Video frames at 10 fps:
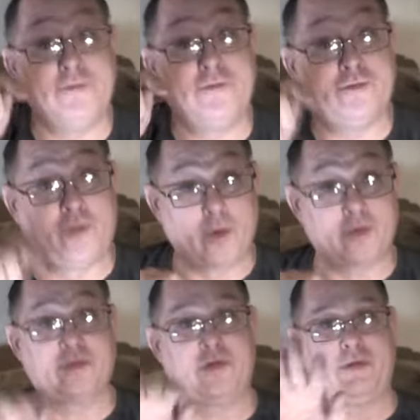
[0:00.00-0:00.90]
the
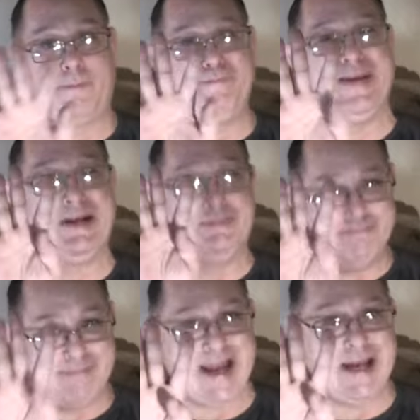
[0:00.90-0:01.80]
fourth, the big
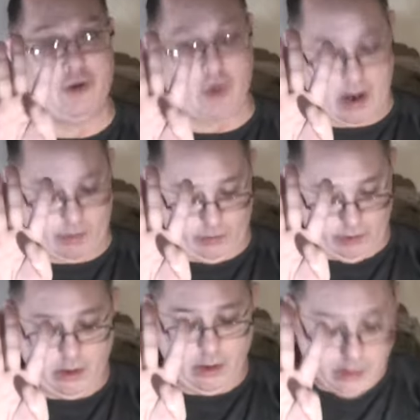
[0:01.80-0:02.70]
main ground.